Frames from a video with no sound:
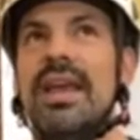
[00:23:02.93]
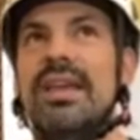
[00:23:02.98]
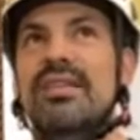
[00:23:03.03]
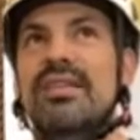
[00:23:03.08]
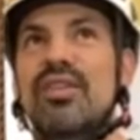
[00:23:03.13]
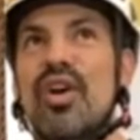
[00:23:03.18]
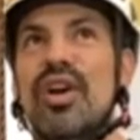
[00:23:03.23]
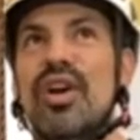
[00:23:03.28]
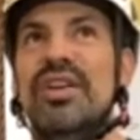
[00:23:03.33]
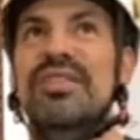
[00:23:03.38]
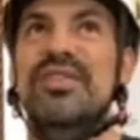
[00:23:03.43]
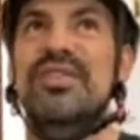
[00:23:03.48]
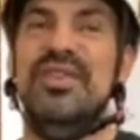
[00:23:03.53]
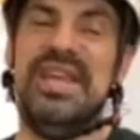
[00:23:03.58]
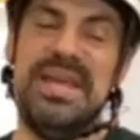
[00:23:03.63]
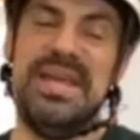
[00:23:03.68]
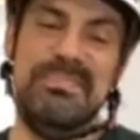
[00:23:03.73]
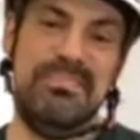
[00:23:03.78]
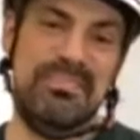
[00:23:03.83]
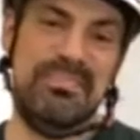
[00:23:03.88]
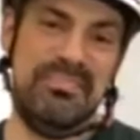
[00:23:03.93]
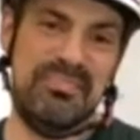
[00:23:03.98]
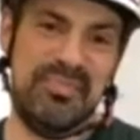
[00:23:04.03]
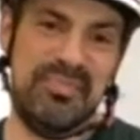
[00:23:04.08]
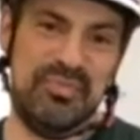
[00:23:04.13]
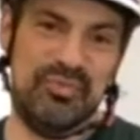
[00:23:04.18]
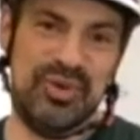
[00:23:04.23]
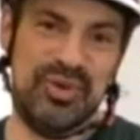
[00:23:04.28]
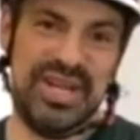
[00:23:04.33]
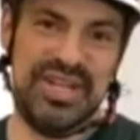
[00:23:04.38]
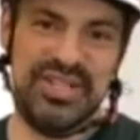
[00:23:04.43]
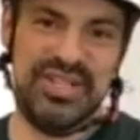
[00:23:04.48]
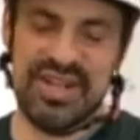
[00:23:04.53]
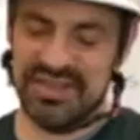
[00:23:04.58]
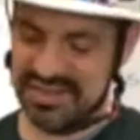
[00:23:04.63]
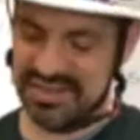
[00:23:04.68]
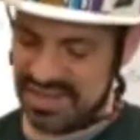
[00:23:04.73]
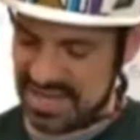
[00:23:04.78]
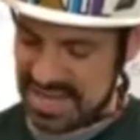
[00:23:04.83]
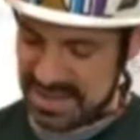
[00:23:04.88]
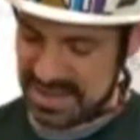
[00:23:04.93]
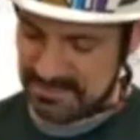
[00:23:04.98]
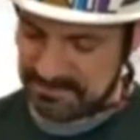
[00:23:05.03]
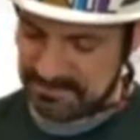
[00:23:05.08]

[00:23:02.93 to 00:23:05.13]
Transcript: as long as you keep readjusting it.